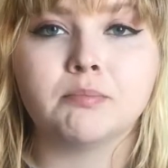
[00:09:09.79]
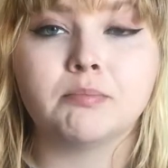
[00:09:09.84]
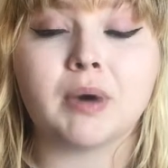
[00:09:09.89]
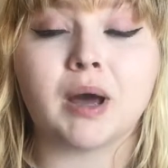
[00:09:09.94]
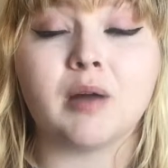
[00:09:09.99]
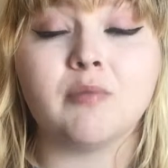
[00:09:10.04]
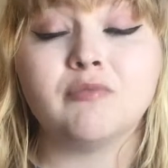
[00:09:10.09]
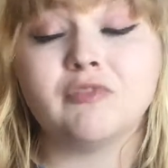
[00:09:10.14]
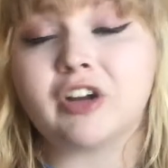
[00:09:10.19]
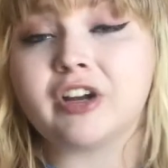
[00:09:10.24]

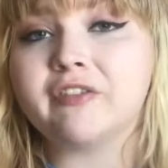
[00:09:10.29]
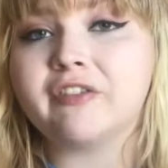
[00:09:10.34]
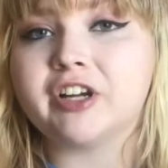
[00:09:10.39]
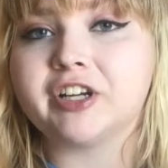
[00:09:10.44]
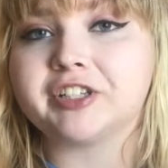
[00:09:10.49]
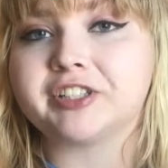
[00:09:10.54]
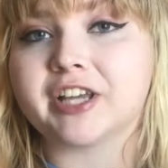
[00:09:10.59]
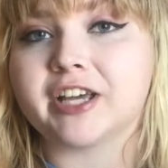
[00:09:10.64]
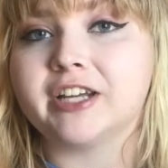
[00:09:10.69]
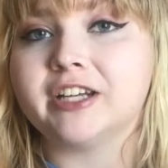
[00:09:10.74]
but I'm very,
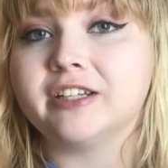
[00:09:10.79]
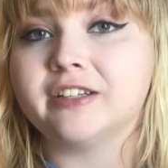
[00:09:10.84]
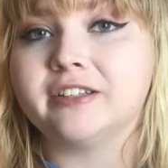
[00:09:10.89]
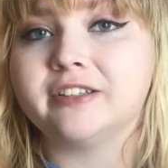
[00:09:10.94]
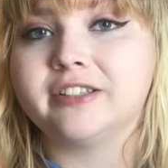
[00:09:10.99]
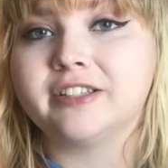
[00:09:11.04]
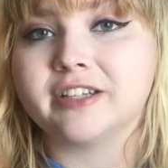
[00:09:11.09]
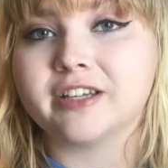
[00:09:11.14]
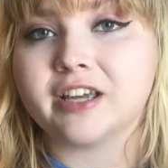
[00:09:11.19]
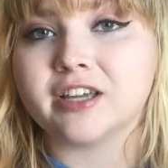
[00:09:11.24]
very excited
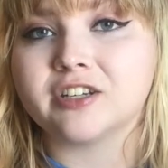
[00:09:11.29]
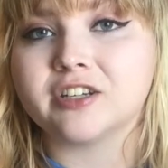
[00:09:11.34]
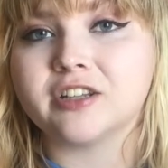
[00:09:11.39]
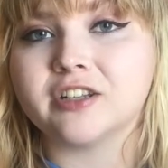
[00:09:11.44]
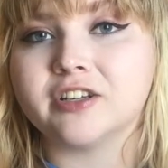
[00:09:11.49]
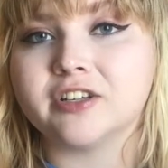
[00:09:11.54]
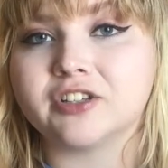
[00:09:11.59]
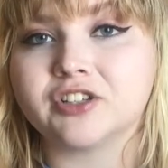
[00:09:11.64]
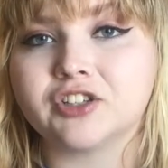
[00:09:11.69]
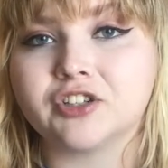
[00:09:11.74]
to get to
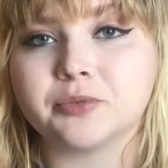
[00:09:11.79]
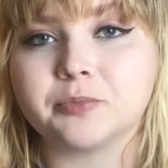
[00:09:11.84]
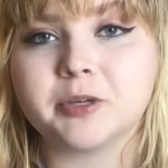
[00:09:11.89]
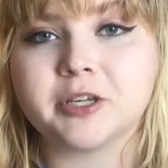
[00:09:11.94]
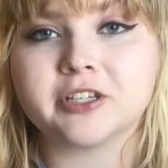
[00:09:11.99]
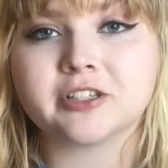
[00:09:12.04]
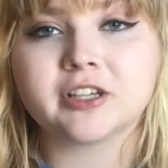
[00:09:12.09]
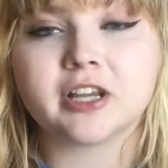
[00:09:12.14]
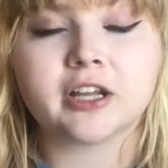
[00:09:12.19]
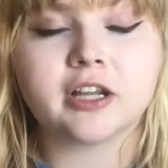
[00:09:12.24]
this just
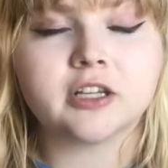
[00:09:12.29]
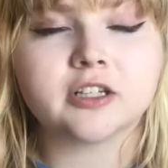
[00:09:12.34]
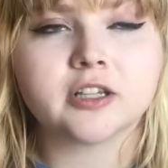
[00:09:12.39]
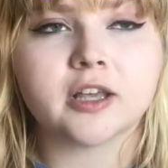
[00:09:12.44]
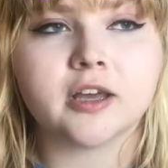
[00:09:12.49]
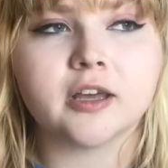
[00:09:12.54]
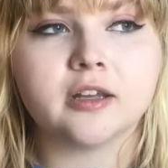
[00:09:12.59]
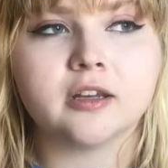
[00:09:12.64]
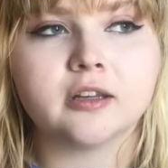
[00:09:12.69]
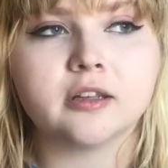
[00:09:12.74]
because, like I
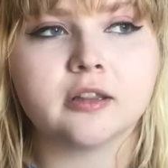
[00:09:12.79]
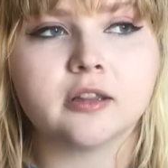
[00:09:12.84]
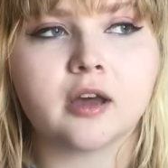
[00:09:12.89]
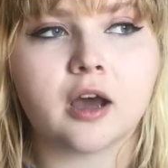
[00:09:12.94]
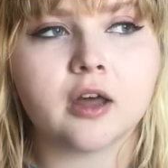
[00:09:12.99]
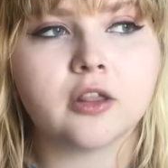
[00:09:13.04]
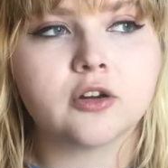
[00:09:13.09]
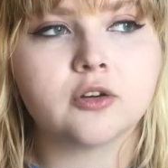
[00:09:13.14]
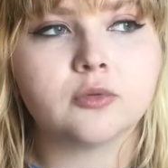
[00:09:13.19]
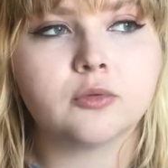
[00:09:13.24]
said,
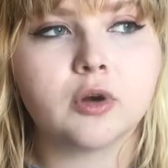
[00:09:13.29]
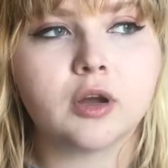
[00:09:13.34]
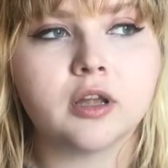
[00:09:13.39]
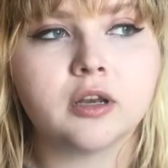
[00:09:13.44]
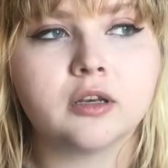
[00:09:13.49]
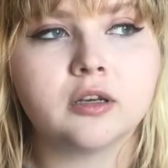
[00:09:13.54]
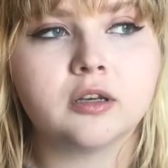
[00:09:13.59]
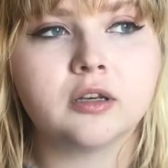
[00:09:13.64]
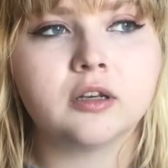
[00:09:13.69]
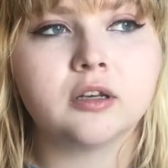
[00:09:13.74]
the other
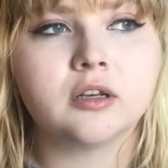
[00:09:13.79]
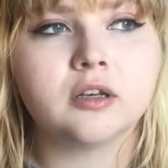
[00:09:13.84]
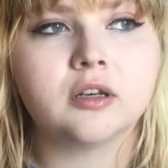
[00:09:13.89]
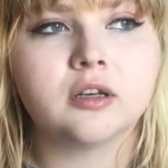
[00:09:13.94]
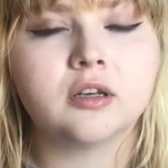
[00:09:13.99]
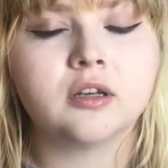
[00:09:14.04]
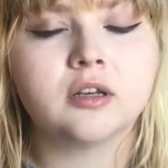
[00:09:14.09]
one,